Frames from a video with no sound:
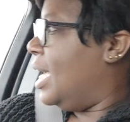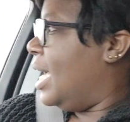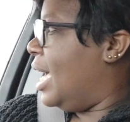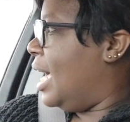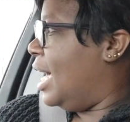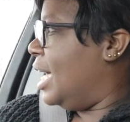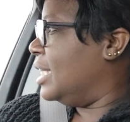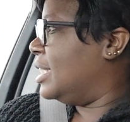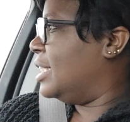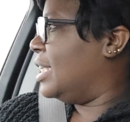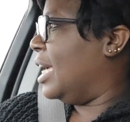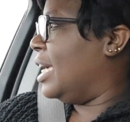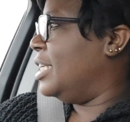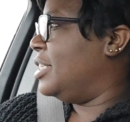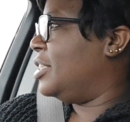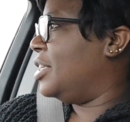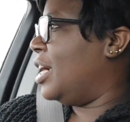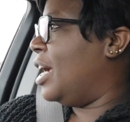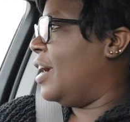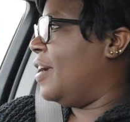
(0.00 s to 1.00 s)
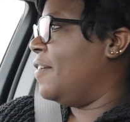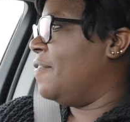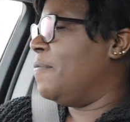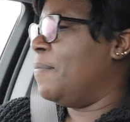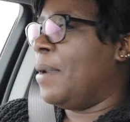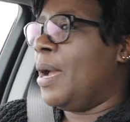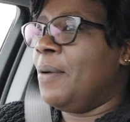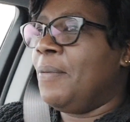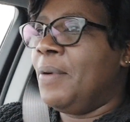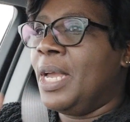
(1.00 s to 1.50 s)
as I drive
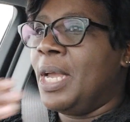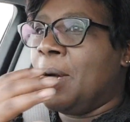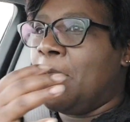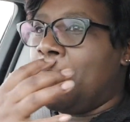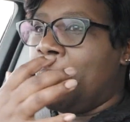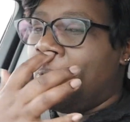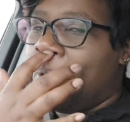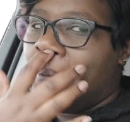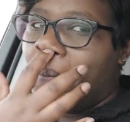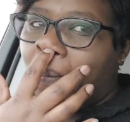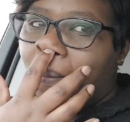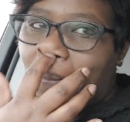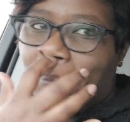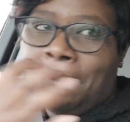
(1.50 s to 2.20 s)
my way home.